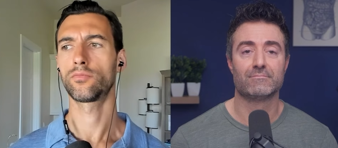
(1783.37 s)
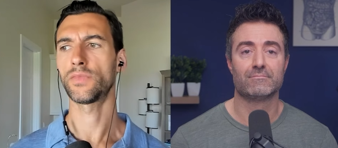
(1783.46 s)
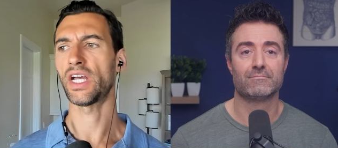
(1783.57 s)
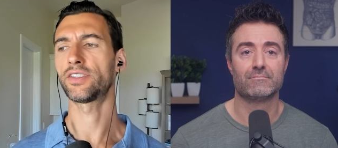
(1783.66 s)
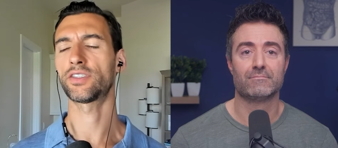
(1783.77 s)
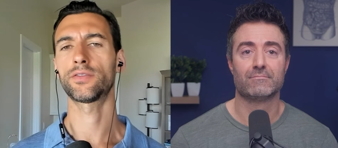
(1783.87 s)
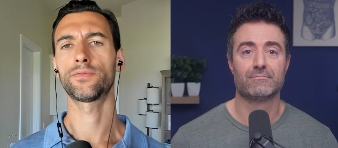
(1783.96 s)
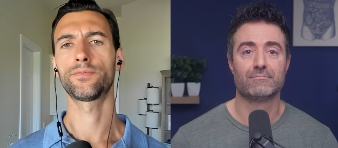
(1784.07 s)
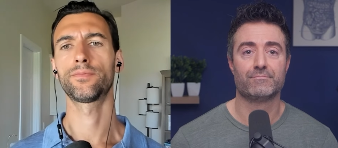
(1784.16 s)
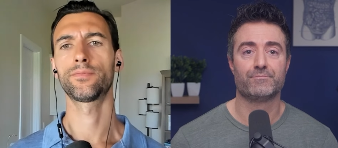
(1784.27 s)
Speaker 1: Nice.
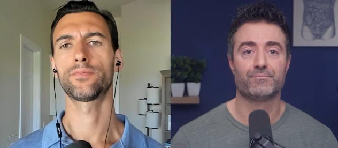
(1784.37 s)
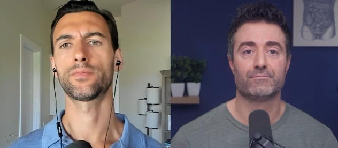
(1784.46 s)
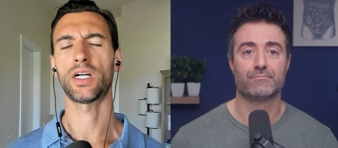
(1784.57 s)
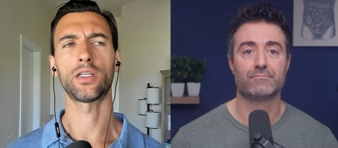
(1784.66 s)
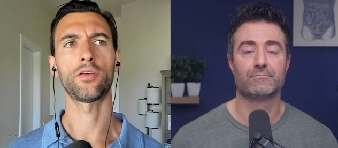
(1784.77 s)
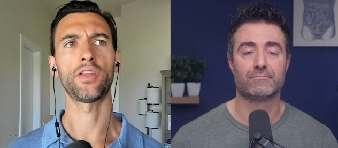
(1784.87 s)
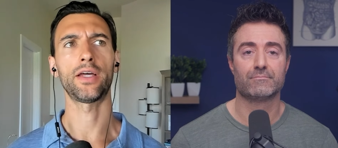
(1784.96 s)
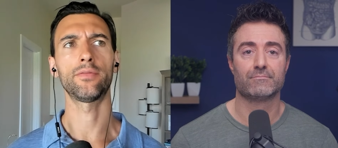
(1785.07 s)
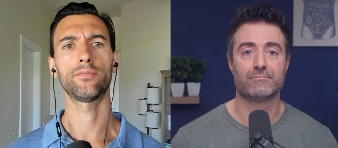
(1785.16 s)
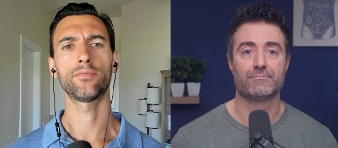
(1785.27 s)
I love
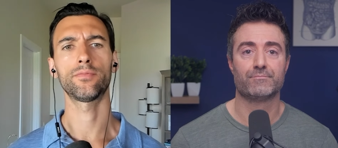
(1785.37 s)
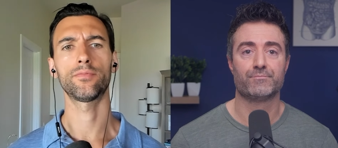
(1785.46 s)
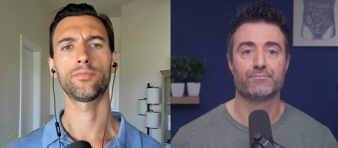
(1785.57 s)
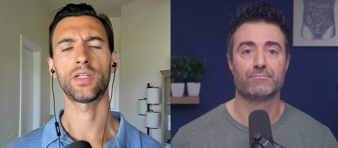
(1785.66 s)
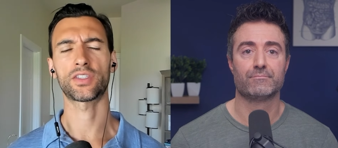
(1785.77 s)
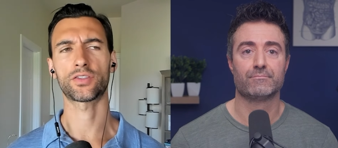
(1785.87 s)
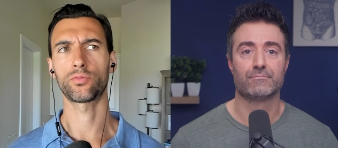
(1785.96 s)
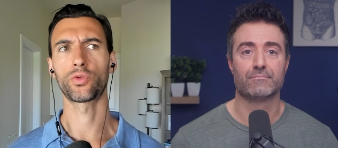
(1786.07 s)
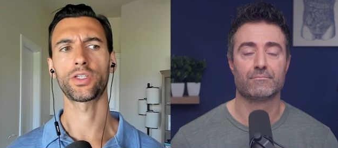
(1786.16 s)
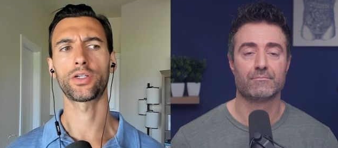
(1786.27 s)
that. That's
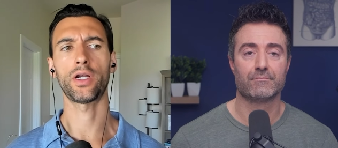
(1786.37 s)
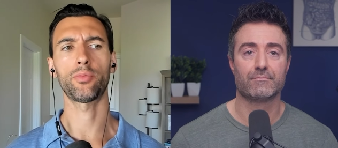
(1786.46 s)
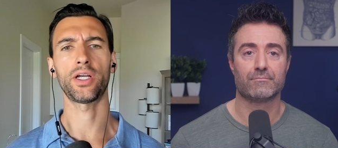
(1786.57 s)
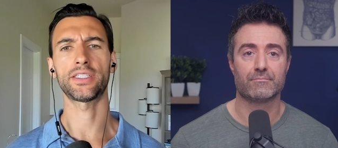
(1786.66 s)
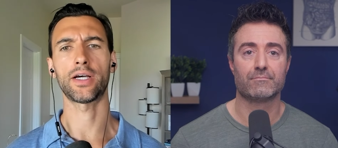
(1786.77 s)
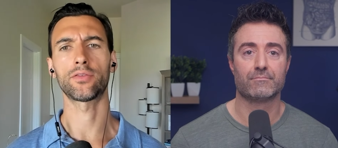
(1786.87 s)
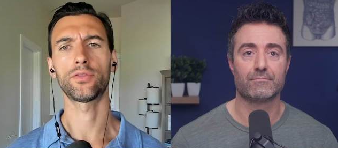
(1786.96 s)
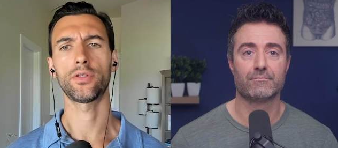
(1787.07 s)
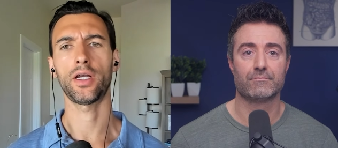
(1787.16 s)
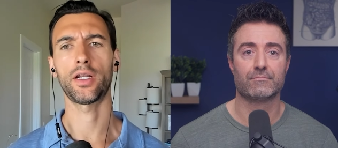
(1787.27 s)
really great breakdown.
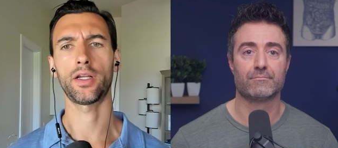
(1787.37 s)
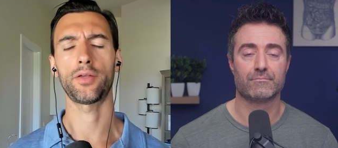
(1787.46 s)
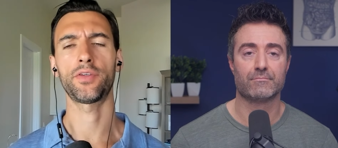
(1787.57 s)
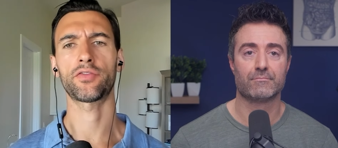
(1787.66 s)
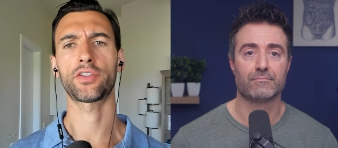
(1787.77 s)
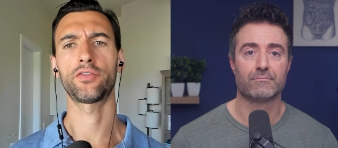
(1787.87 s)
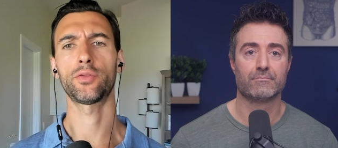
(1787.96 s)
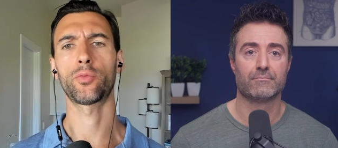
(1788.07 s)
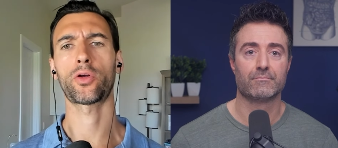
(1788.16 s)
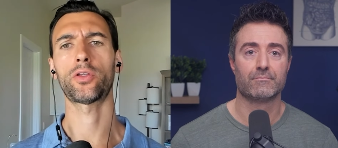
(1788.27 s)
And I definitely
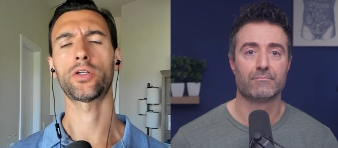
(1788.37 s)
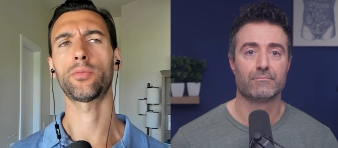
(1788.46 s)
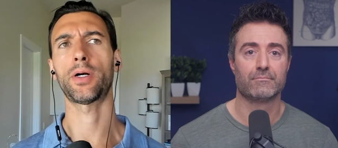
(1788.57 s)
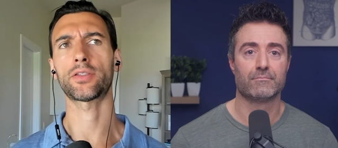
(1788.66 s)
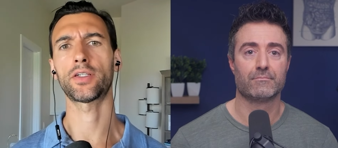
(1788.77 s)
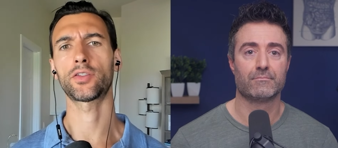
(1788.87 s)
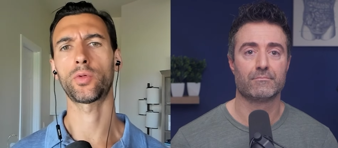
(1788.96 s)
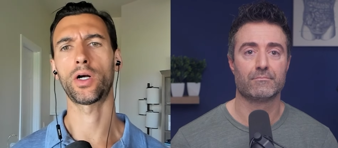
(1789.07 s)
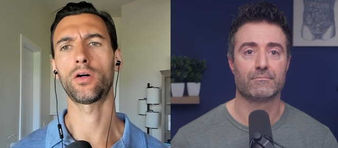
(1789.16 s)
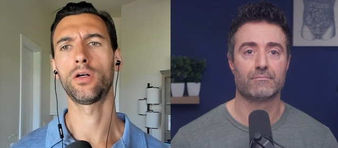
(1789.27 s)
feel more clear about that as
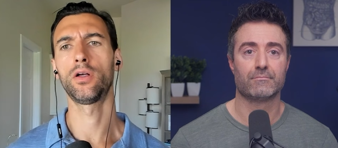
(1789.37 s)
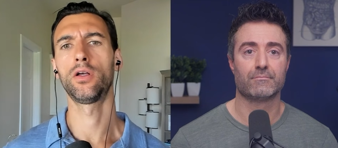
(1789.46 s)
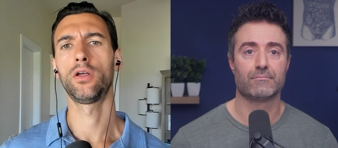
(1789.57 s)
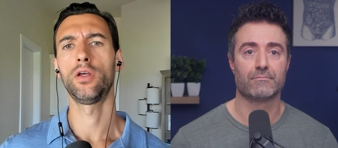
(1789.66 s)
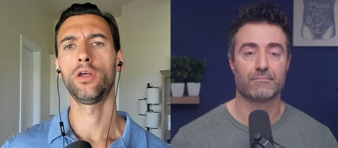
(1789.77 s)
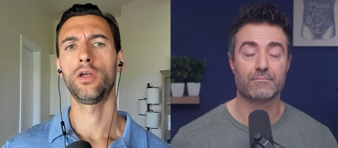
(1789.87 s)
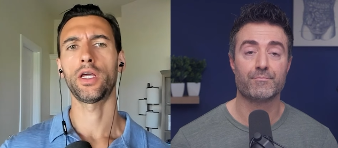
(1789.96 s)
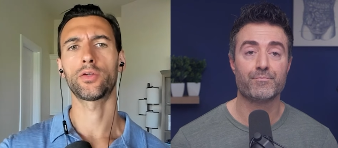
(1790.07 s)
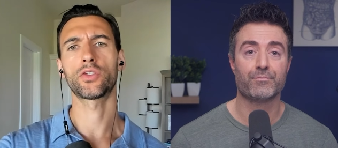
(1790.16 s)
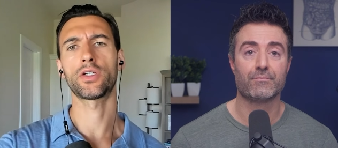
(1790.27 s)
well.
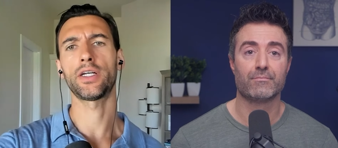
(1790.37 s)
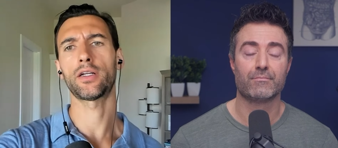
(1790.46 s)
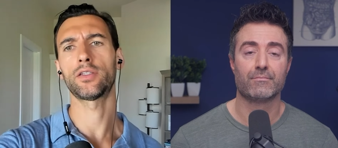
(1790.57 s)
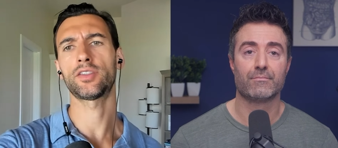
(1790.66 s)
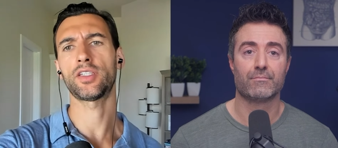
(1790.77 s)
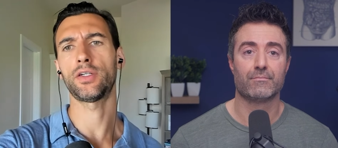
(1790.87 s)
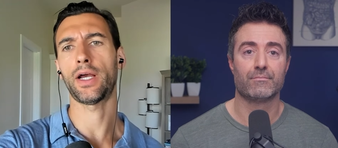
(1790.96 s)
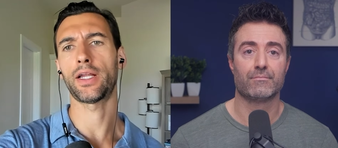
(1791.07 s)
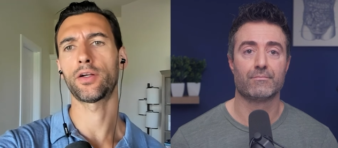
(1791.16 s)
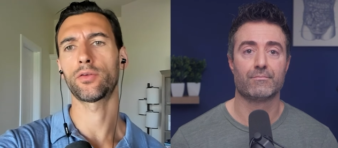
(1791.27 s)
And I was looking at a list that you
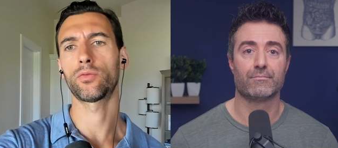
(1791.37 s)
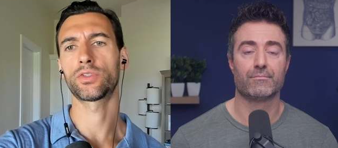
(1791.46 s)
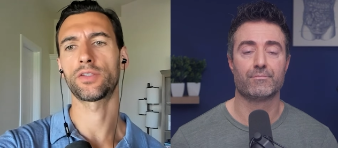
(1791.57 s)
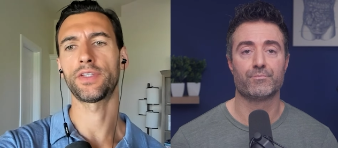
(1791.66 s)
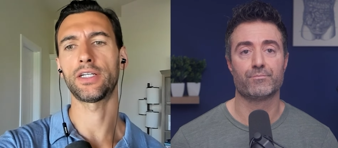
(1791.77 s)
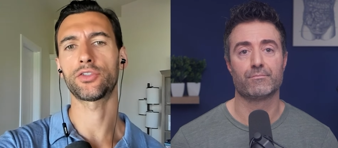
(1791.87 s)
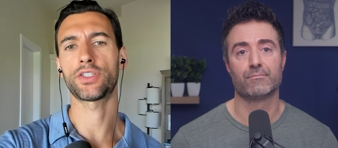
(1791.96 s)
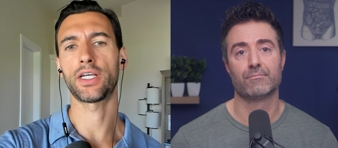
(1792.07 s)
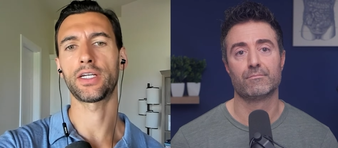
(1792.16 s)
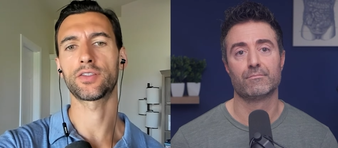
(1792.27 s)
had here. Something
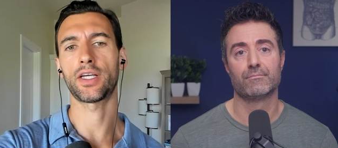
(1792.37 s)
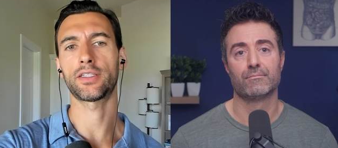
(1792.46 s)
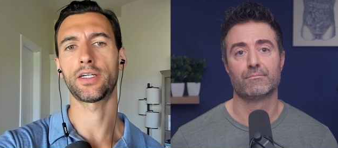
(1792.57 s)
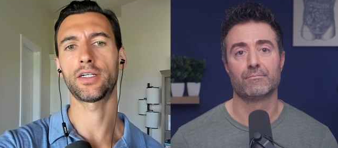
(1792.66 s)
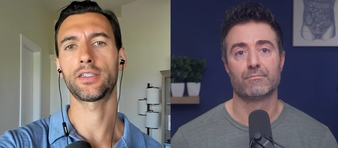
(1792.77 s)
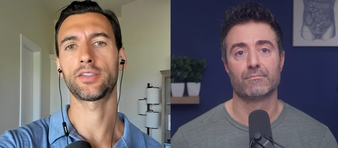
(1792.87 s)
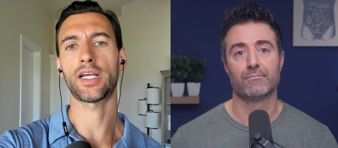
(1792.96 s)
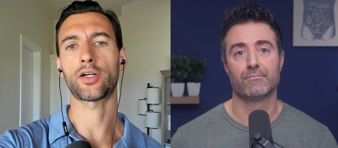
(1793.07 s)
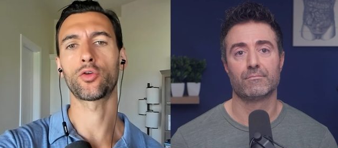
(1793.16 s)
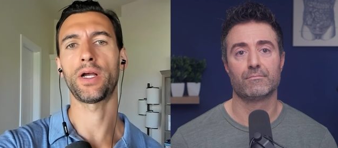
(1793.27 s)
interesting is like the the
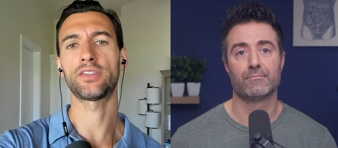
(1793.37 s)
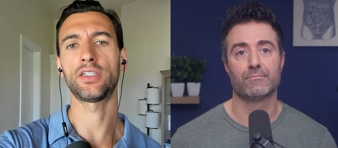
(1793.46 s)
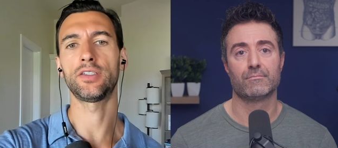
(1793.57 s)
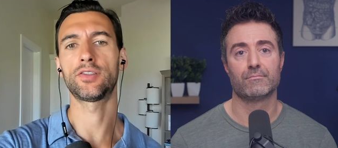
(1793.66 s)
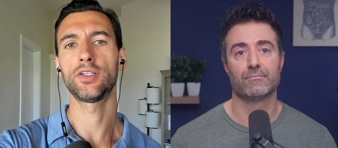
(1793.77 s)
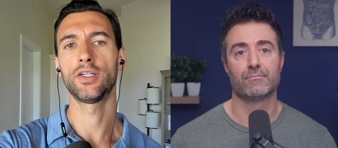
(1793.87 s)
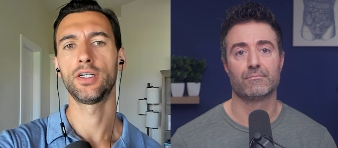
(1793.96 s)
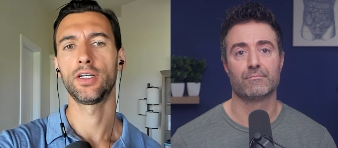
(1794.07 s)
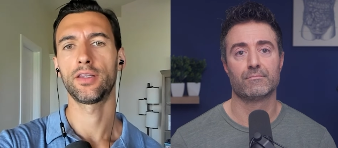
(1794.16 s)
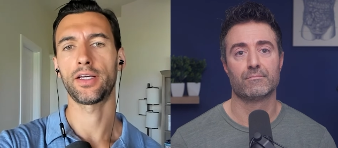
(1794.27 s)
Saccharomyces
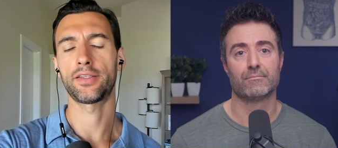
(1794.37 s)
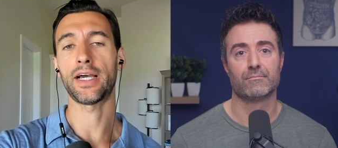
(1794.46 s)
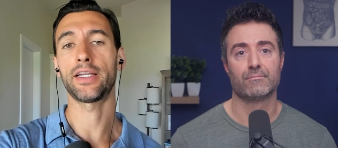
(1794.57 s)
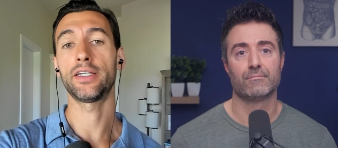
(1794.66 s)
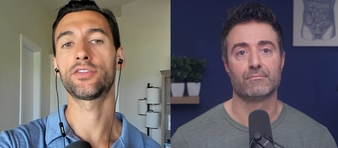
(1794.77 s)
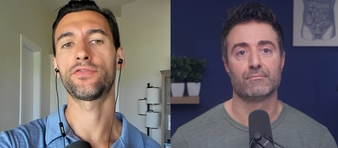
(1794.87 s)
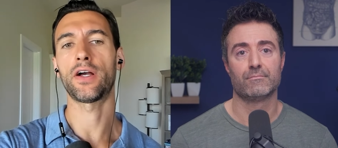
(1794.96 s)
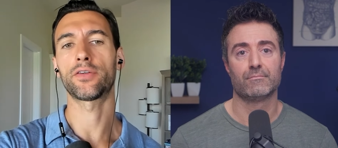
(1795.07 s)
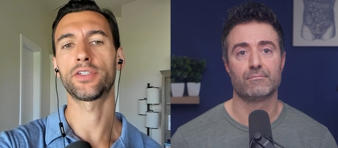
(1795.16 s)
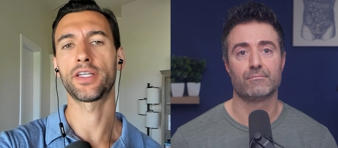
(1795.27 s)
like that is
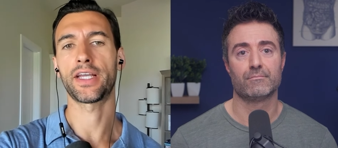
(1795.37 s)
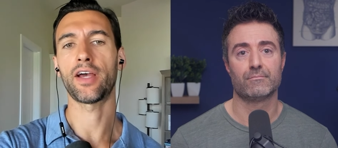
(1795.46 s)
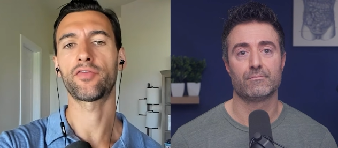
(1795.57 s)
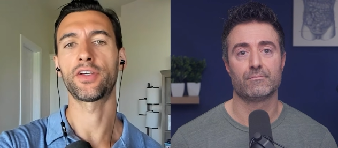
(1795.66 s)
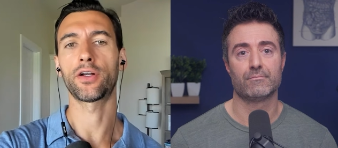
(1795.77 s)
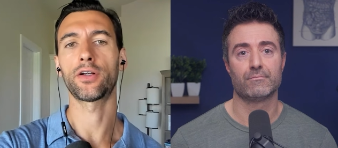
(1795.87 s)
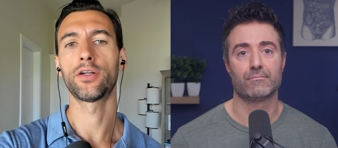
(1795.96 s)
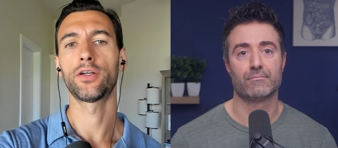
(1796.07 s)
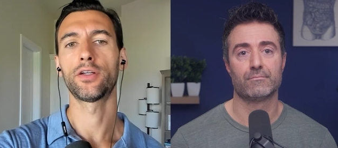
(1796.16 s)
found in the kefir